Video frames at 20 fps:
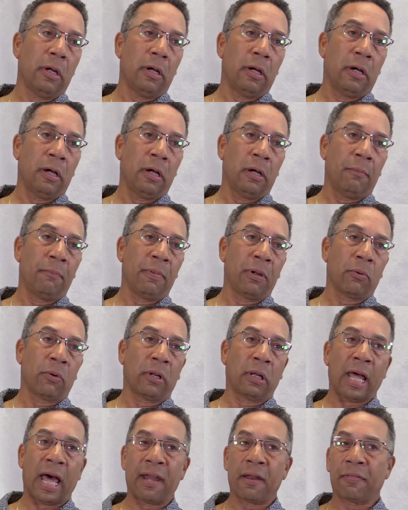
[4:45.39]
Um, there were
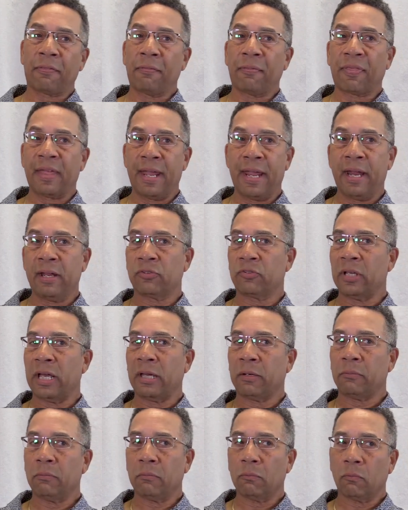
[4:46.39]
a lot of things
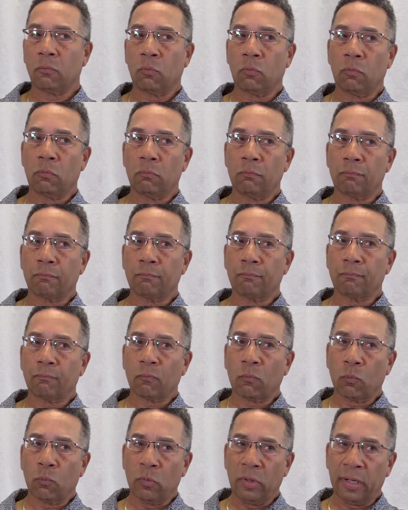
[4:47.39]
that,
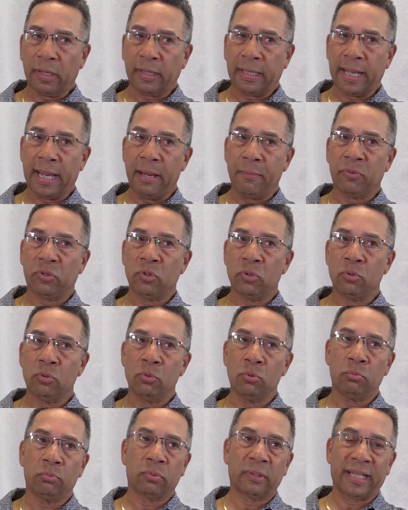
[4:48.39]
when it came
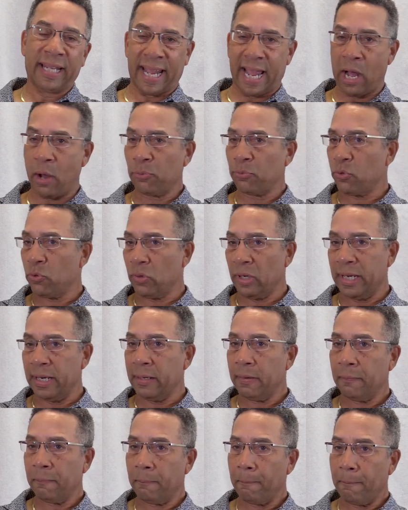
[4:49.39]
to
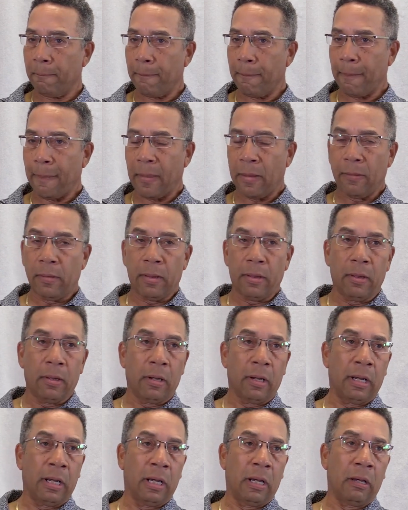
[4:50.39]
counseling,
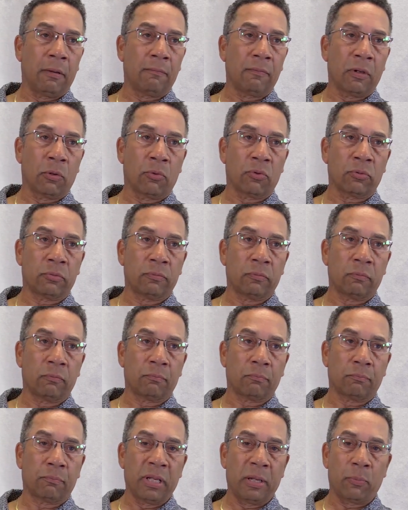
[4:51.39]
um, there was
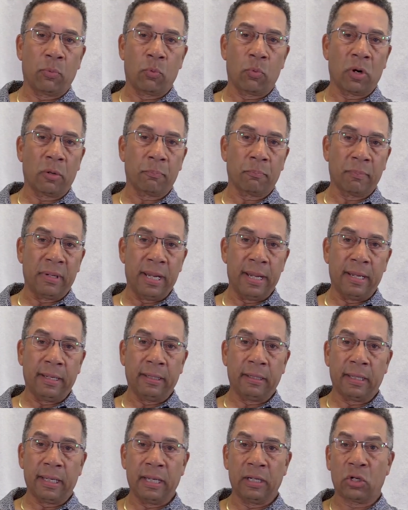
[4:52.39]
people weren't
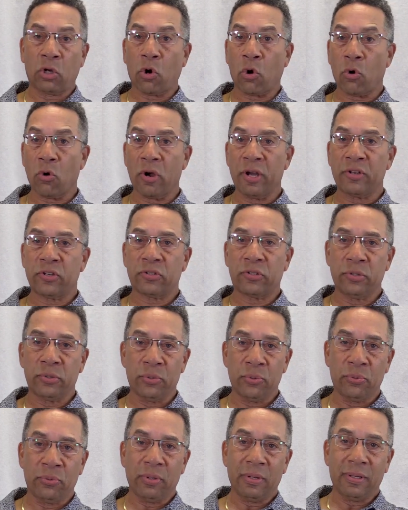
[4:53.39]
being encouraged
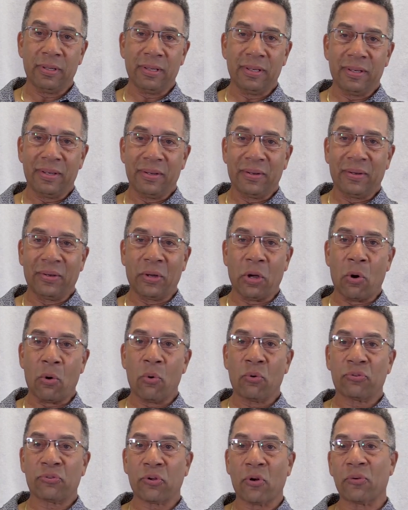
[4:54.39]
to
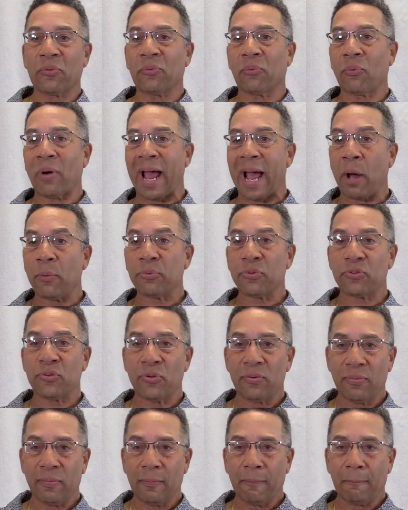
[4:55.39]
go certain
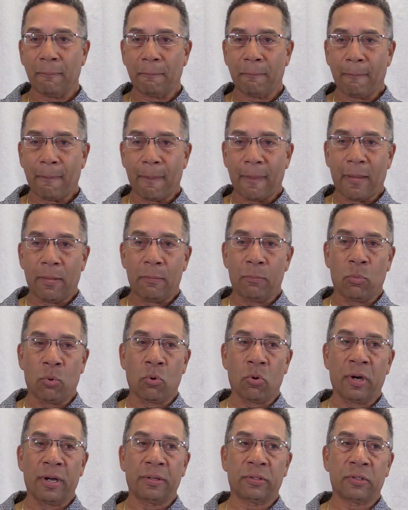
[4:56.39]
routes,
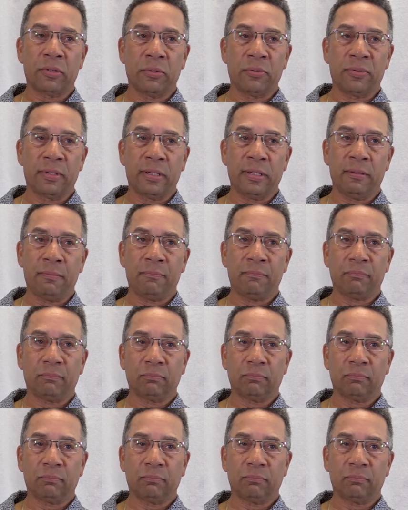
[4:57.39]
more into the